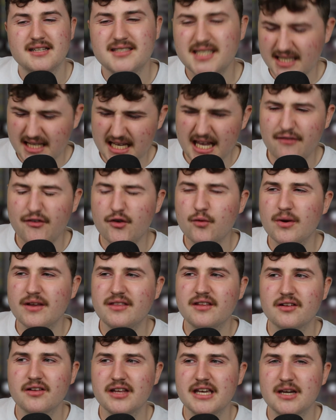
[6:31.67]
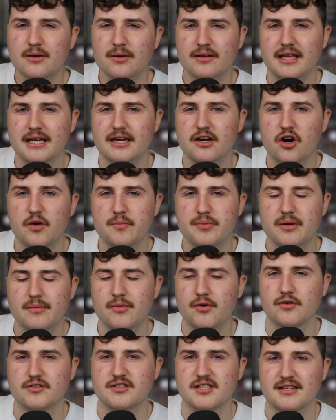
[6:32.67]
Did they even win the league when they got
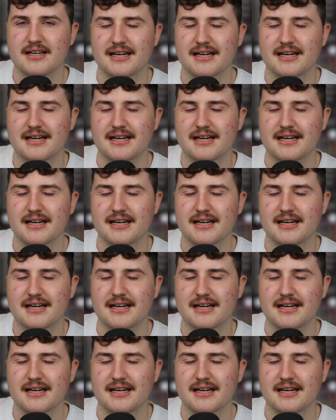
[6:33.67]
promoted,